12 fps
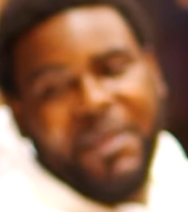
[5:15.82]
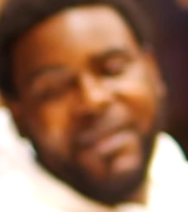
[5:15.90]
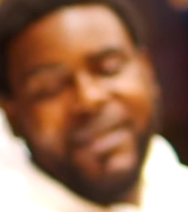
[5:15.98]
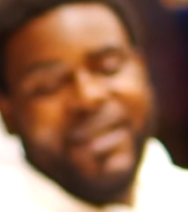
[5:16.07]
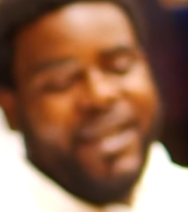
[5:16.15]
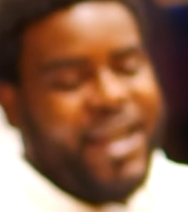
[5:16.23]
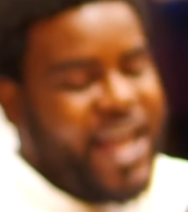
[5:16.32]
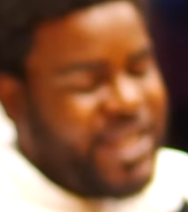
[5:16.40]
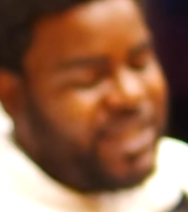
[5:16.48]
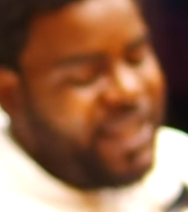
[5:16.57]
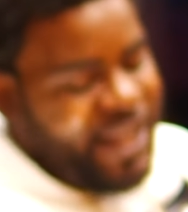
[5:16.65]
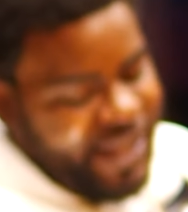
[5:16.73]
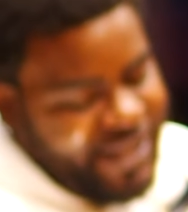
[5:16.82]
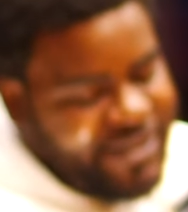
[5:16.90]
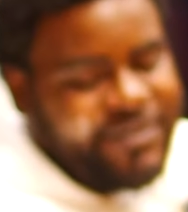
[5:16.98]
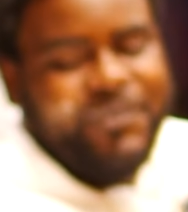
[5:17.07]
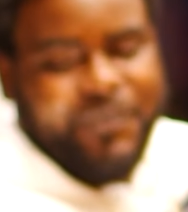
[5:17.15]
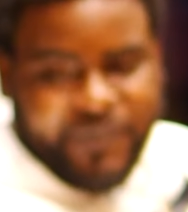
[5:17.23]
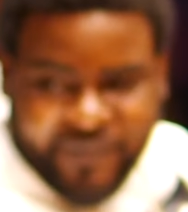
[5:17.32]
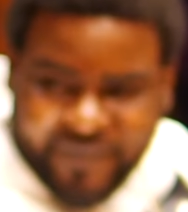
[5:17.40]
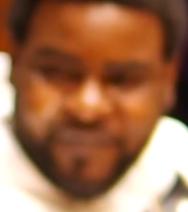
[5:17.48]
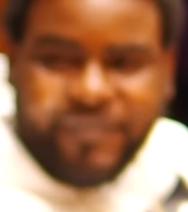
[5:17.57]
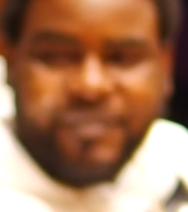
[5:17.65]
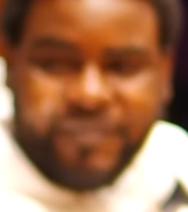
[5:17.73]

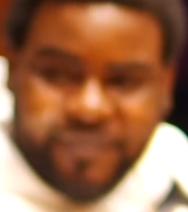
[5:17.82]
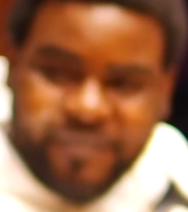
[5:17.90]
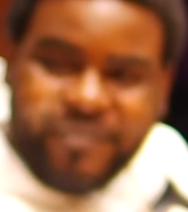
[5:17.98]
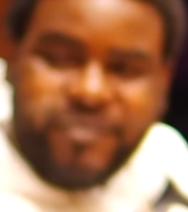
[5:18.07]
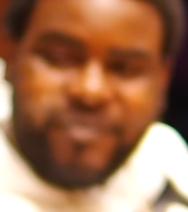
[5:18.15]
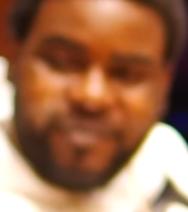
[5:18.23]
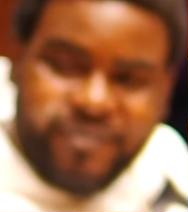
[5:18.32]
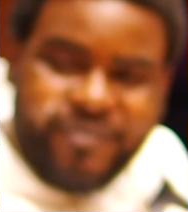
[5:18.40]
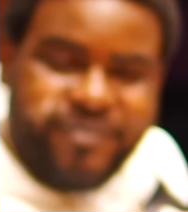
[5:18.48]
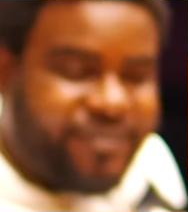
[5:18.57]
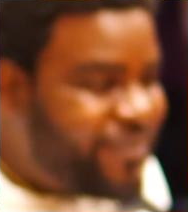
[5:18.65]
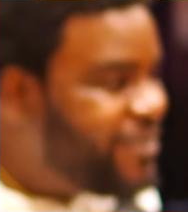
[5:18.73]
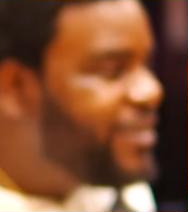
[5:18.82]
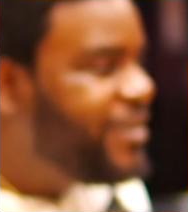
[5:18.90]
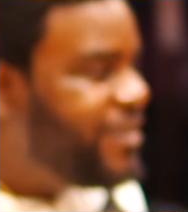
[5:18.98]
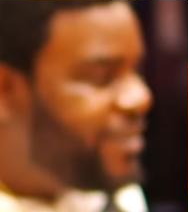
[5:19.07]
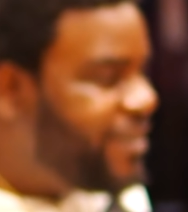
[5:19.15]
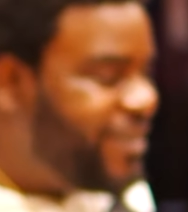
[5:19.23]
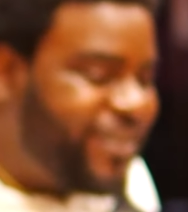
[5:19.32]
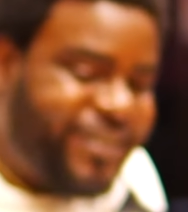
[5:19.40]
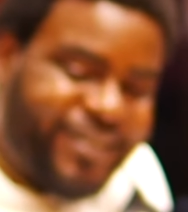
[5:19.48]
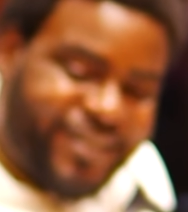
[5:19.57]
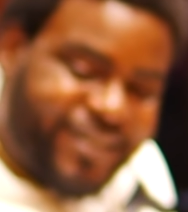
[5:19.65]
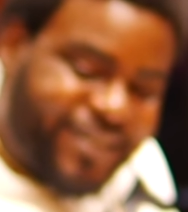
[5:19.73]

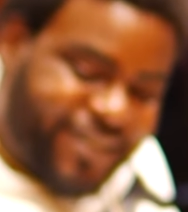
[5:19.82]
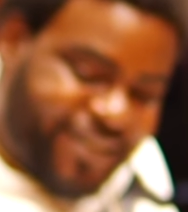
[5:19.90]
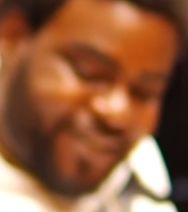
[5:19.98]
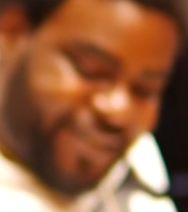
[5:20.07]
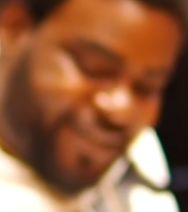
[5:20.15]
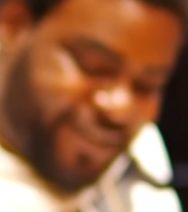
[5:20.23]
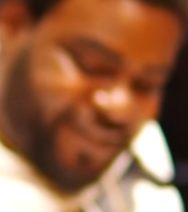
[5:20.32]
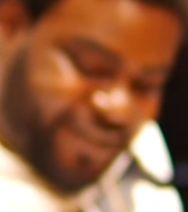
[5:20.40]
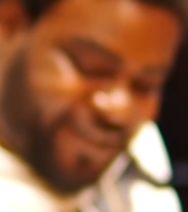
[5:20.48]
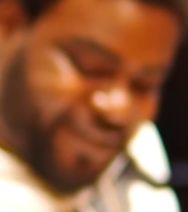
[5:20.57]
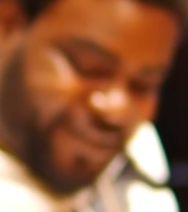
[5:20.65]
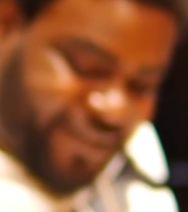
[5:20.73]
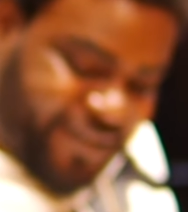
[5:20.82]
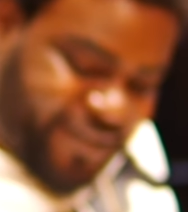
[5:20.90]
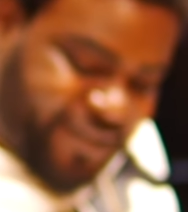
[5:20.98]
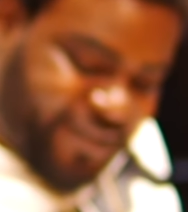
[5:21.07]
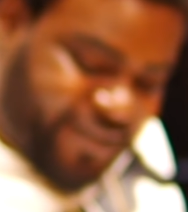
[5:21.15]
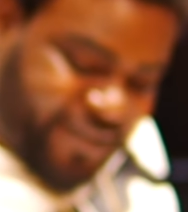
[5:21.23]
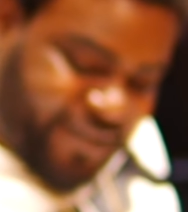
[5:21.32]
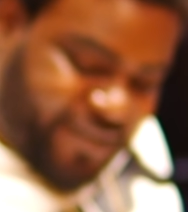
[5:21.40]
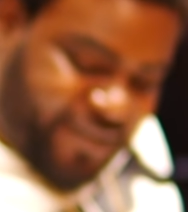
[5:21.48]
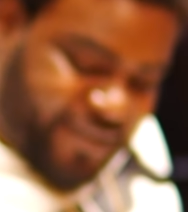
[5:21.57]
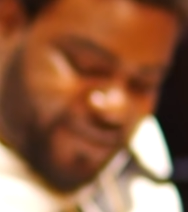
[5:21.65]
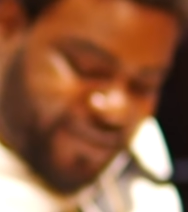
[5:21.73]

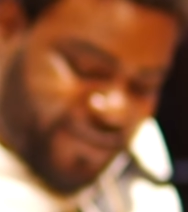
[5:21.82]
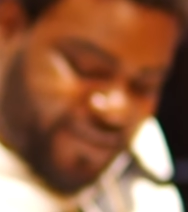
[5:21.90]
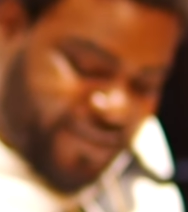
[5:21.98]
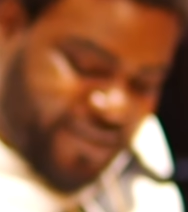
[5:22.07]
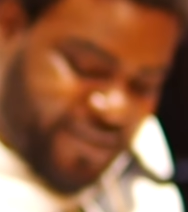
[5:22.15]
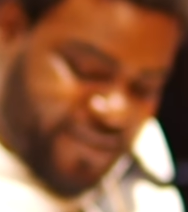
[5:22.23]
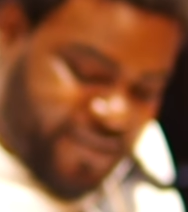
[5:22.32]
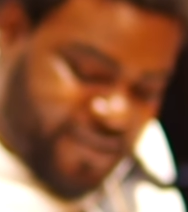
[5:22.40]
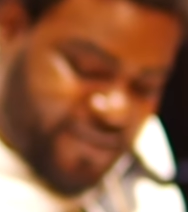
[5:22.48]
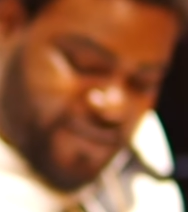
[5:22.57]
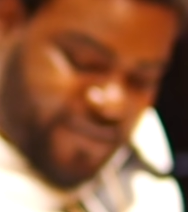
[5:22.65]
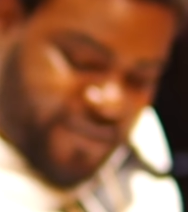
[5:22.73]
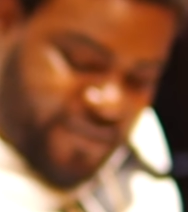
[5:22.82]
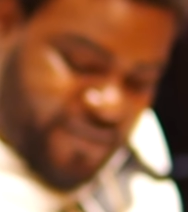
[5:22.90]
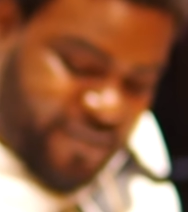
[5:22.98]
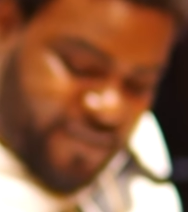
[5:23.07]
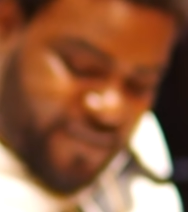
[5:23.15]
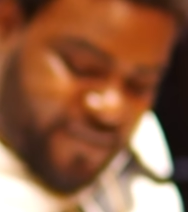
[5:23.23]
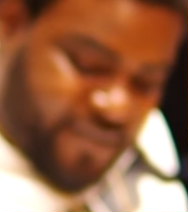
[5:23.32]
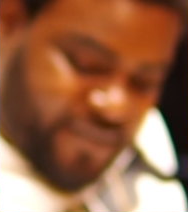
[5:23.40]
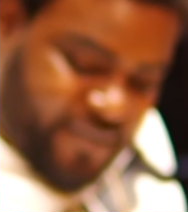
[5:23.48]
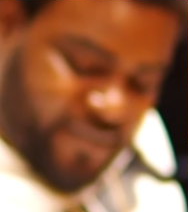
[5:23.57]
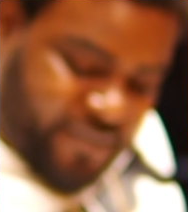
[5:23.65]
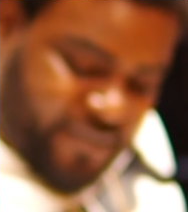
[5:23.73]
(not speaking)